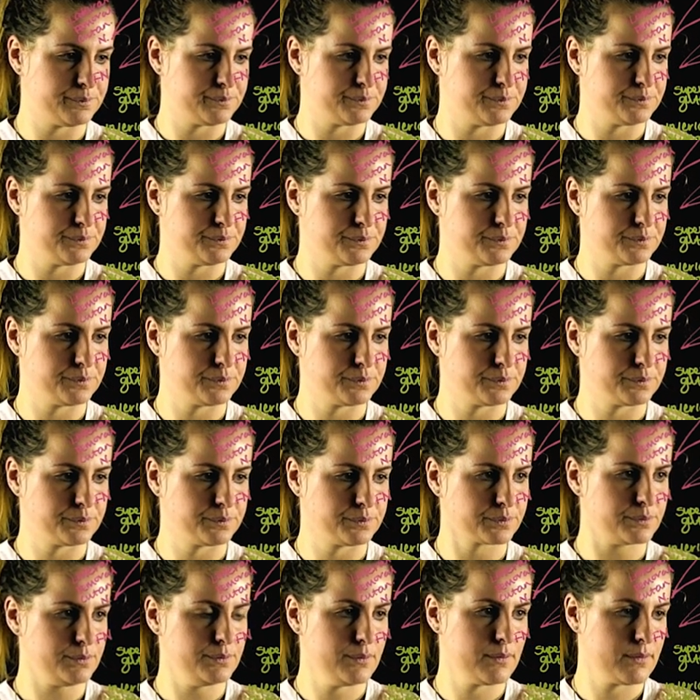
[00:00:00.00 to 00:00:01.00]

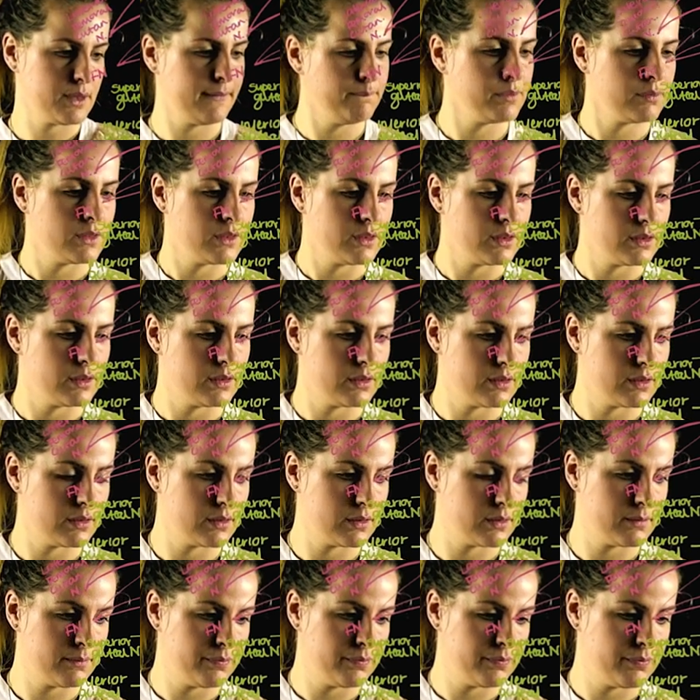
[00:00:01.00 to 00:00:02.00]

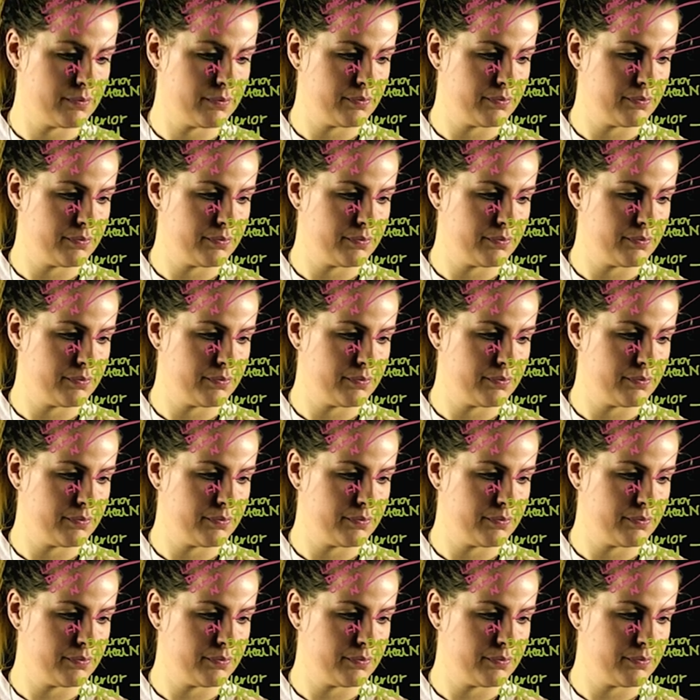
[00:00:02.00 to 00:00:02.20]
(no one is talking)